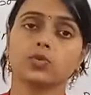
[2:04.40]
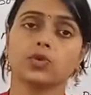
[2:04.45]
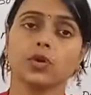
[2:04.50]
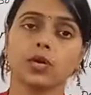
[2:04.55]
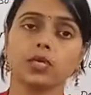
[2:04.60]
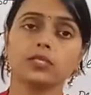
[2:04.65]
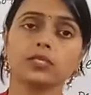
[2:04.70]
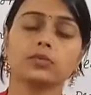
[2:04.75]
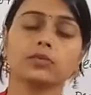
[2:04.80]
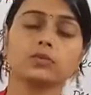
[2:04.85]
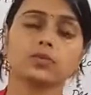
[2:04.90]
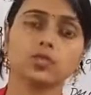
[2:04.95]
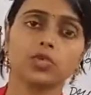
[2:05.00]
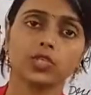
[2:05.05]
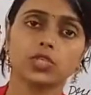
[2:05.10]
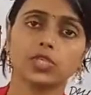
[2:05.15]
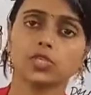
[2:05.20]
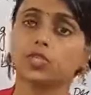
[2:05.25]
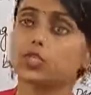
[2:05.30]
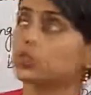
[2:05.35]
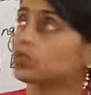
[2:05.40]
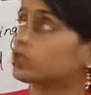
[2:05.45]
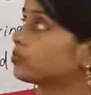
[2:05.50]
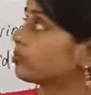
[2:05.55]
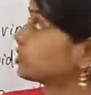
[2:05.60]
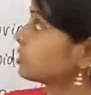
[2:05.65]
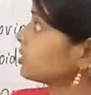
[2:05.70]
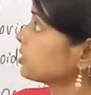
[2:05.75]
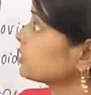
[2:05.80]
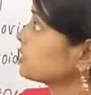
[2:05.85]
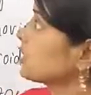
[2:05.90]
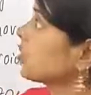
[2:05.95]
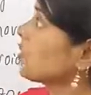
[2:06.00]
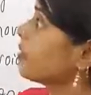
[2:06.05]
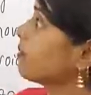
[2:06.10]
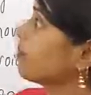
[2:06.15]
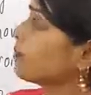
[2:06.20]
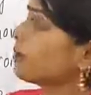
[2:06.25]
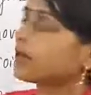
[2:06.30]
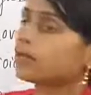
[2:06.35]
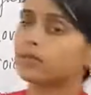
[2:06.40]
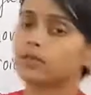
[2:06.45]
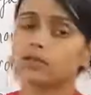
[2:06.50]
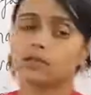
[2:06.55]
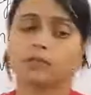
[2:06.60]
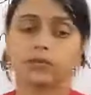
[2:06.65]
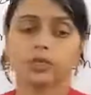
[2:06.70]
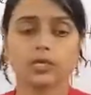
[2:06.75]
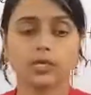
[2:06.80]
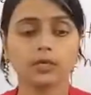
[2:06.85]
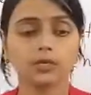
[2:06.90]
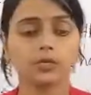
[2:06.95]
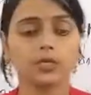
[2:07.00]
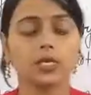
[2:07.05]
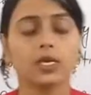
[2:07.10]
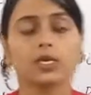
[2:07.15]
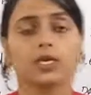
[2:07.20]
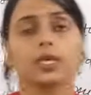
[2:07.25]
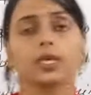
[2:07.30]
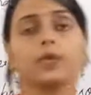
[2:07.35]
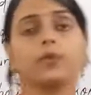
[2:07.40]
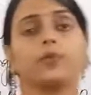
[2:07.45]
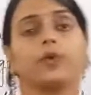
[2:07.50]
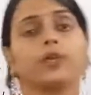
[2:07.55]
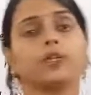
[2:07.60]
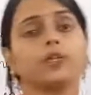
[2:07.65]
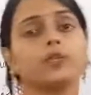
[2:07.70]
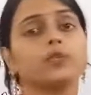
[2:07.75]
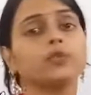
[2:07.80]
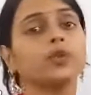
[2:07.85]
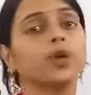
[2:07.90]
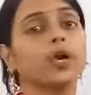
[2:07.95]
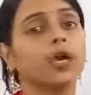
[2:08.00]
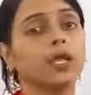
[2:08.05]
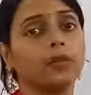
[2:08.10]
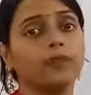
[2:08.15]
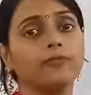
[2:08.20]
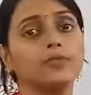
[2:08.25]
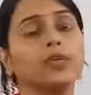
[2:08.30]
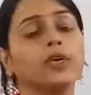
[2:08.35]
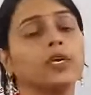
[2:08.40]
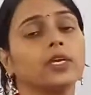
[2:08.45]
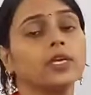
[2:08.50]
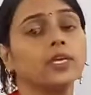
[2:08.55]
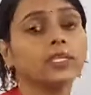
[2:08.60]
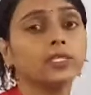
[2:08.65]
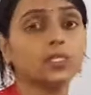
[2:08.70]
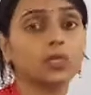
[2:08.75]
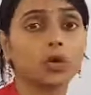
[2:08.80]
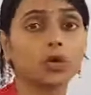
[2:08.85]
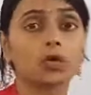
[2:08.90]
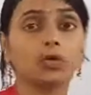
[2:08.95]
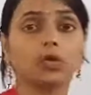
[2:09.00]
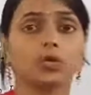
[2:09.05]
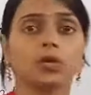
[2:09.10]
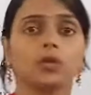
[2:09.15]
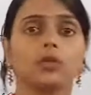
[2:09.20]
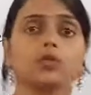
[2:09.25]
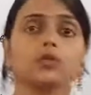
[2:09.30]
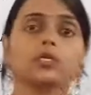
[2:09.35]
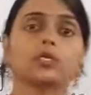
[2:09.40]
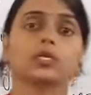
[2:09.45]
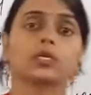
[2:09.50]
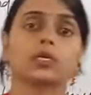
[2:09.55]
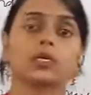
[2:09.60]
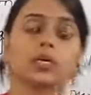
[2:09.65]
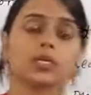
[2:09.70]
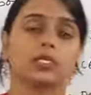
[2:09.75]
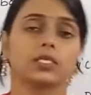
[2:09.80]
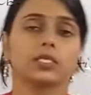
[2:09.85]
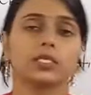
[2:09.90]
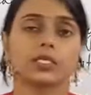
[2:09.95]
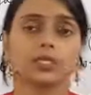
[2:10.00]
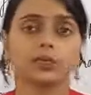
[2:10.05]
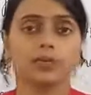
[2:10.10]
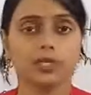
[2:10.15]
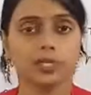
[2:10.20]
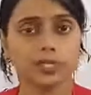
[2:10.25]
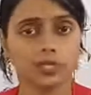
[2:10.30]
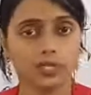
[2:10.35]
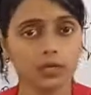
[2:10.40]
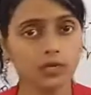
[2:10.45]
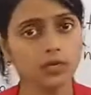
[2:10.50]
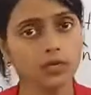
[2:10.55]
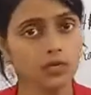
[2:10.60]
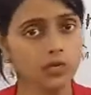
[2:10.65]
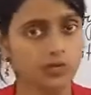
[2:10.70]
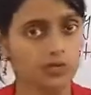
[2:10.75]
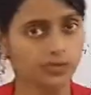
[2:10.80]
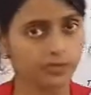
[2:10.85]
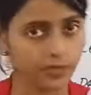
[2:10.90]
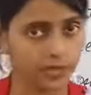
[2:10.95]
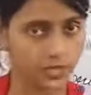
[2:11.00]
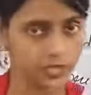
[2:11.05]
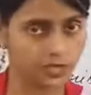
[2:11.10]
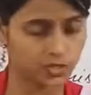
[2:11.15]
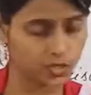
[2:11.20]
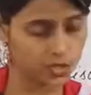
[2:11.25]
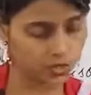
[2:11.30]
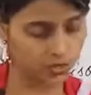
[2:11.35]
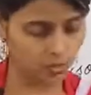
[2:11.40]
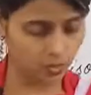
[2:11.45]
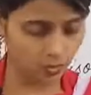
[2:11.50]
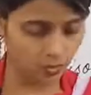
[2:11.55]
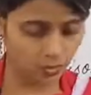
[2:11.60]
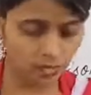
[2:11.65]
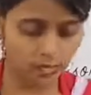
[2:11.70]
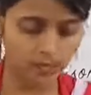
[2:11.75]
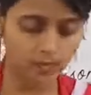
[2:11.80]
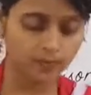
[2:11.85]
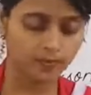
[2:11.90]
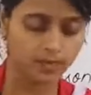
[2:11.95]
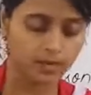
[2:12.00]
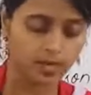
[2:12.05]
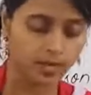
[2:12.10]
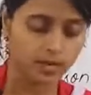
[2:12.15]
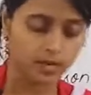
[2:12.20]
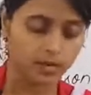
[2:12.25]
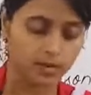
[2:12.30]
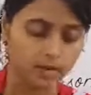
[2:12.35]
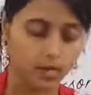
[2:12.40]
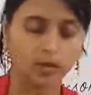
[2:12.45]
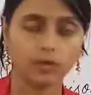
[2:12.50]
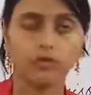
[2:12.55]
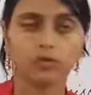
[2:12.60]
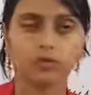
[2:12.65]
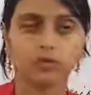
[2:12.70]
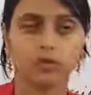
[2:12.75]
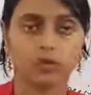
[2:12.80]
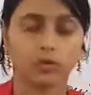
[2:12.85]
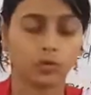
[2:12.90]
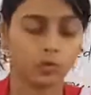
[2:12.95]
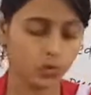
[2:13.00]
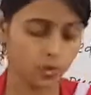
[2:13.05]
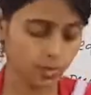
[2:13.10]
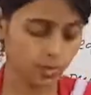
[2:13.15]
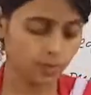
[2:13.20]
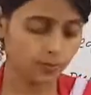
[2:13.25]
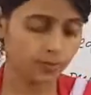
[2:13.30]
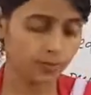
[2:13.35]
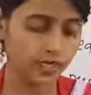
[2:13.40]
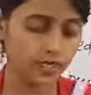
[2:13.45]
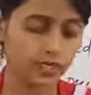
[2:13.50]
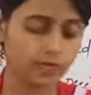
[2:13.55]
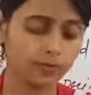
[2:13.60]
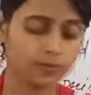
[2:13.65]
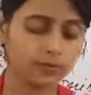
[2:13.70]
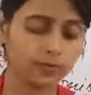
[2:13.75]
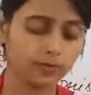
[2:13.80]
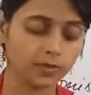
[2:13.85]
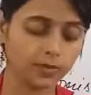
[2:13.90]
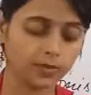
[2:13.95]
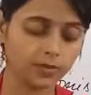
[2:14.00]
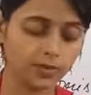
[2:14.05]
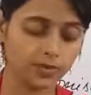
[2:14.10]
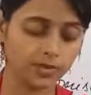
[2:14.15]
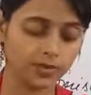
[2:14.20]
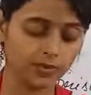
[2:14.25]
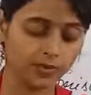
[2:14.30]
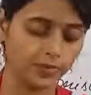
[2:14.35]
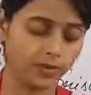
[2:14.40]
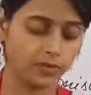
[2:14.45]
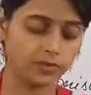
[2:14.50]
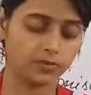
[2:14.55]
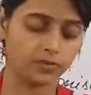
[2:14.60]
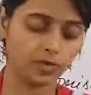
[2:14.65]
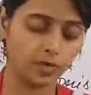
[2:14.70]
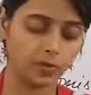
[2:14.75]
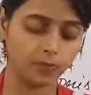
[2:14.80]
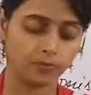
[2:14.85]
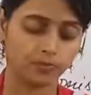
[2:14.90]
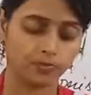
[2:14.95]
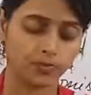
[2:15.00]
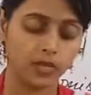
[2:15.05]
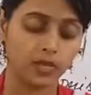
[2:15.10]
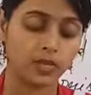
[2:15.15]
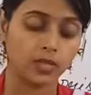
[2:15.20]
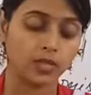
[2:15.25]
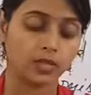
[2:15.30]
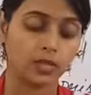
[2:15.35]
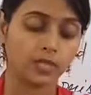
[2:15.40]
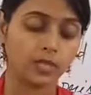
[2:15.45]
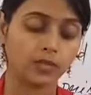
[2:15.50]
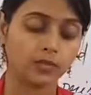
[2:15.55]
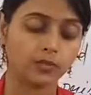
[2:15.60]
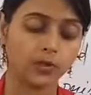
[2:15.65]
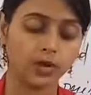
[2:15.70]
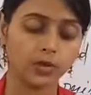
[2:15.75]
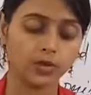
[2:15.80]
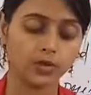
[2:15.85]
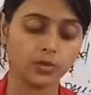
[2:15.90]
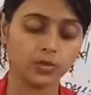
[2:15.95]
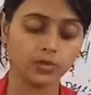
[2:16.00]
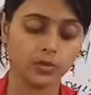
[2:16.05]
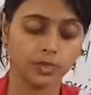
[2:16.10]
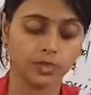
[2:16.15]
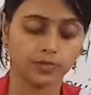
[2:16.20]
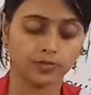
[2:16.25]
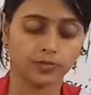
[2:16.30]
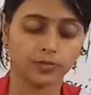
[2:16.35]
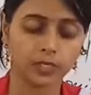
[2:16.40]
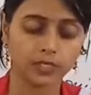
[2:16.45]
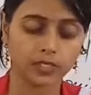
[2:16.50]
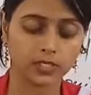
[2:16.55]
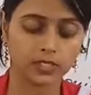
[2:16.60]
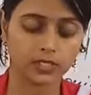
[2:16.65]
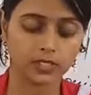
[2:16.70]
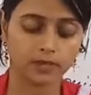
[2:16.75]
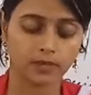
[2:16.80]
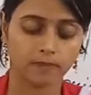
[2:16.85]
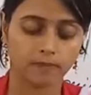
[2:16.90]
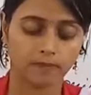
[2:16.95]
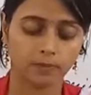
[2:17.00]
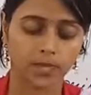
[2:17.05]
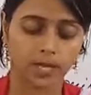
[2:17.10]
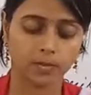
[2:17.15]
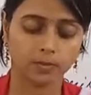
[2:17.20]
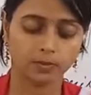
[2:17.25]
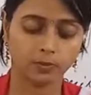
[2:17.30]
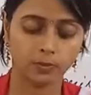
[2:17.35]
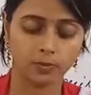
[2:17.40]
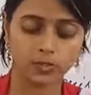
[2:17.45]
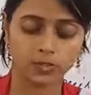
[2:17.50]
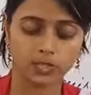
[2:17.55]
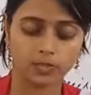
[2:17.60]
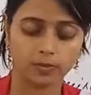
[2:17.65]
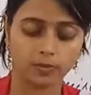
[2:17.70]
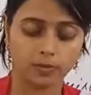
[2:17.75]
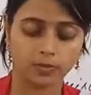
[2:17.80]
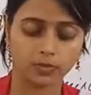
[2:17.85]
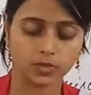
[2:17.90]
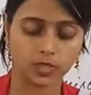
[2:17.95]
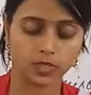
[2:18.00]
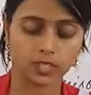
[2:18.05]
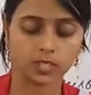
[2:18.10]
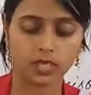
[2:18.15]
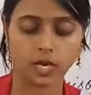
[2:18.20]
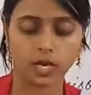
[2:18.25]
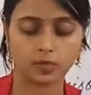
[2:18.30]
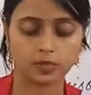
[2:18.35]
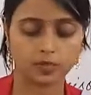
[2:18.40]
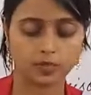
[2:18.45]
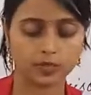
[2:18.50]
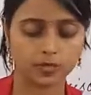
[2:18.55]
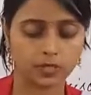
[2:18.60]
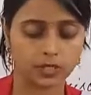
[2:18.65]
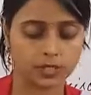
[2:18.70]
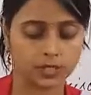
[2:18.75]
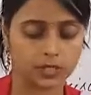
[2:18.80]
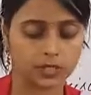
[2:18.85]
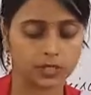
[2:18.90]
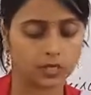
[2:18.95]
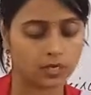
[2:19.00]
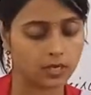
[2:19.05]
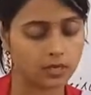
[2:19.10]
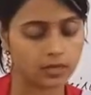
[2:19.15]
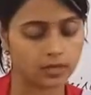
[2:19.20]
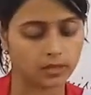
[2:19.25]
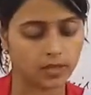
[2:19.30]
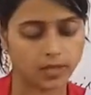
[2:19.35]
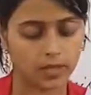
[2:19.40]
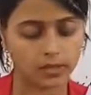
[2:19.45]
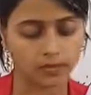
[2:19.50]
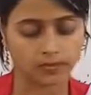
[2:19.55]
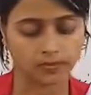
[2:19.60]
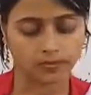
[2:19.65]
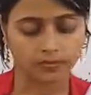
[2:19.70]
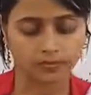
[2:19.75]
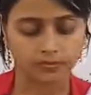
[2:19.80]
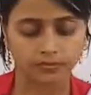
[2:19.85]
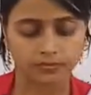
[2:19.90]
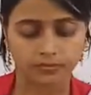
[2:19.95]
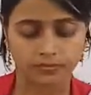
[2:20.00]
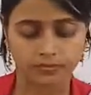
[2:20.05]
to ask some questions to Mrs. Parker because he wanted to help his uncle, who is the constable in the village. Okay, now go to paragraph number 25. Tom, then why not do it first and boast about it afterwards? Then